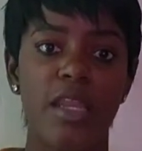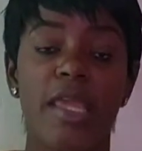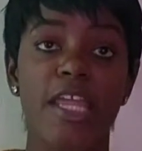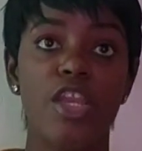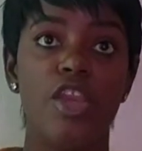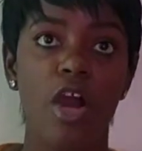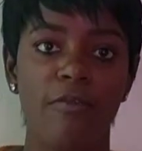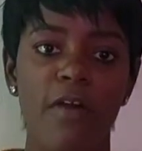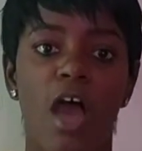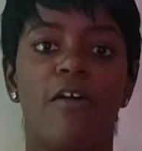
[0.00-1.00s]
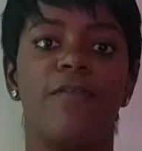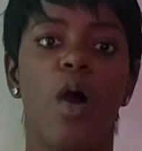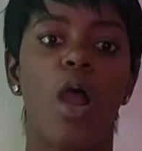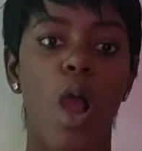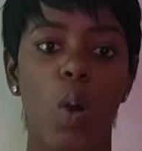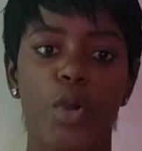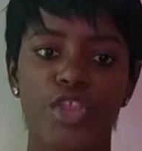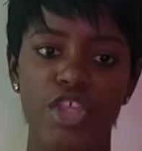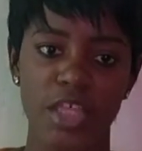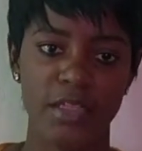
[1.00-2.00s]
enough for our
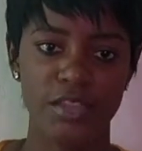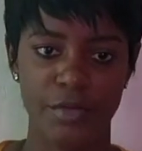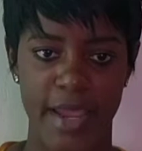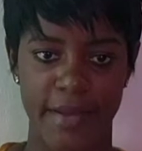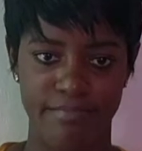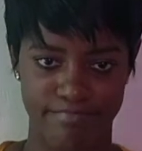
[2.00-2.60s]
children.